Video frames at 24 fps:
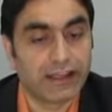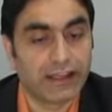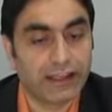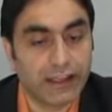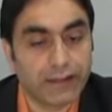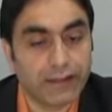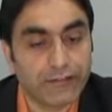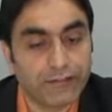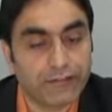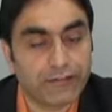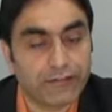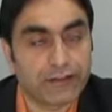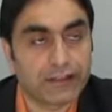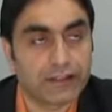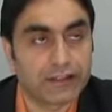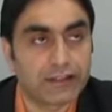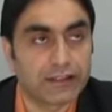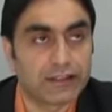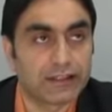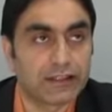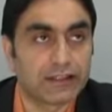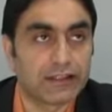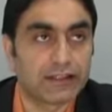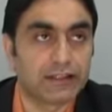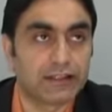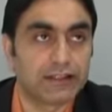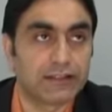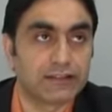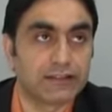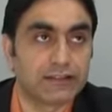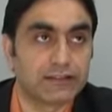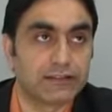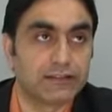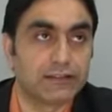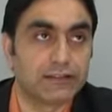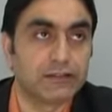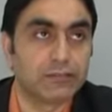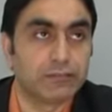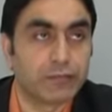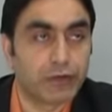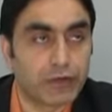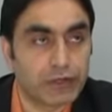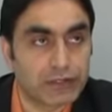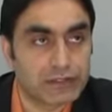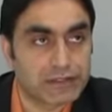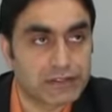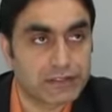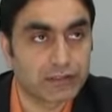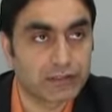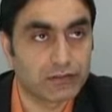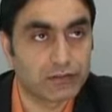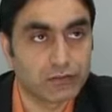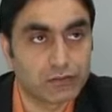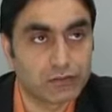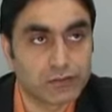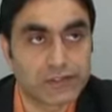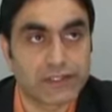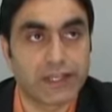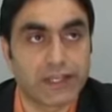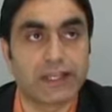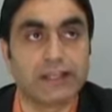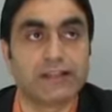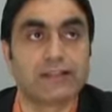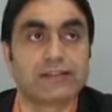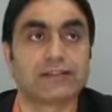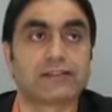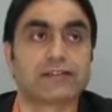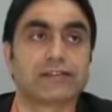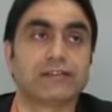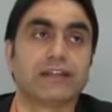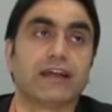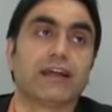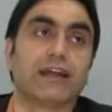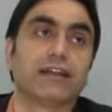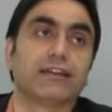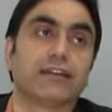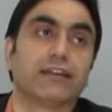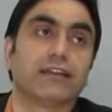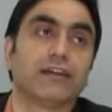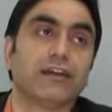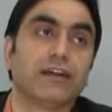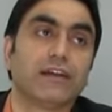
if the person who says that